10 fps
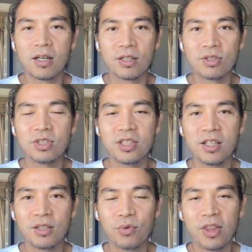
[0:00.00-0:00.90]

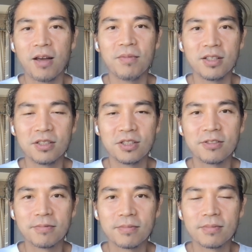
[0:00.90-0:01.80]
understand what that means,
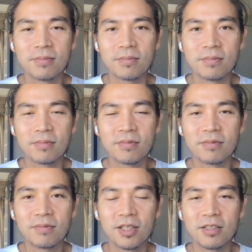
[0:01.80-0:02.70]

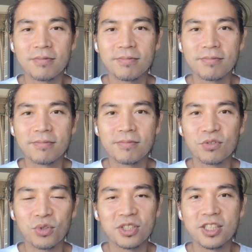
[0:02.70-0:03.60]
but
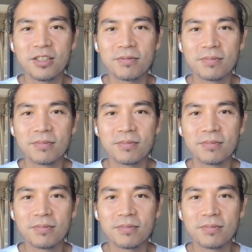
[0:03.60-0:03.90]
we'll see.